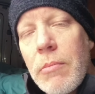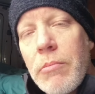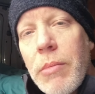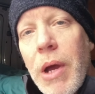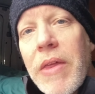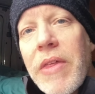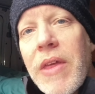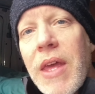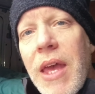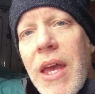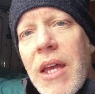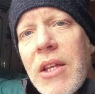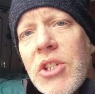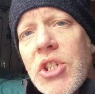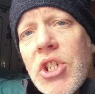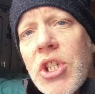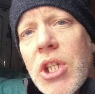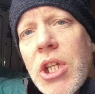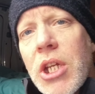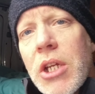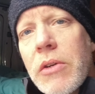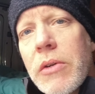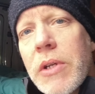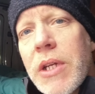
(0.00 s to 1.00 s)
by the
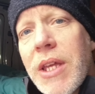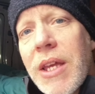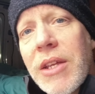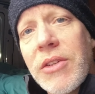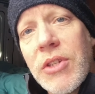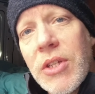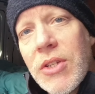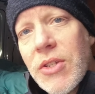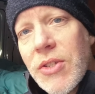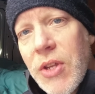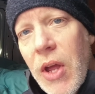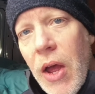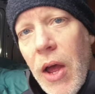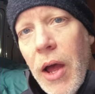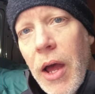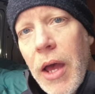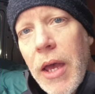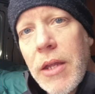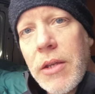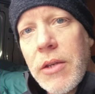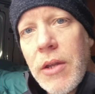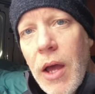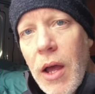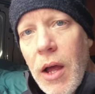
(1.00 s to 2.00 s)
engineering and
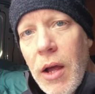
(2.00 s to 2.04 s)
design